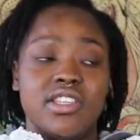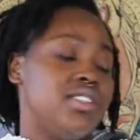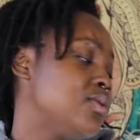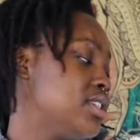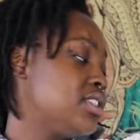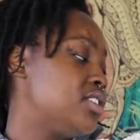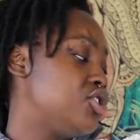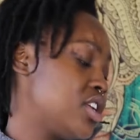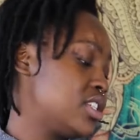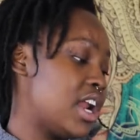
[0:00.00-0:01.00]
This was the
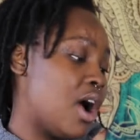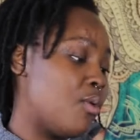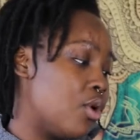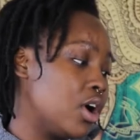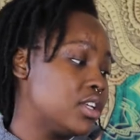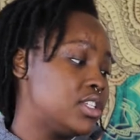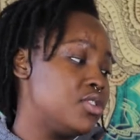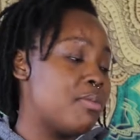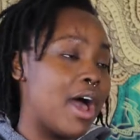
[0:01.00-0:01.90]
dress that I wore to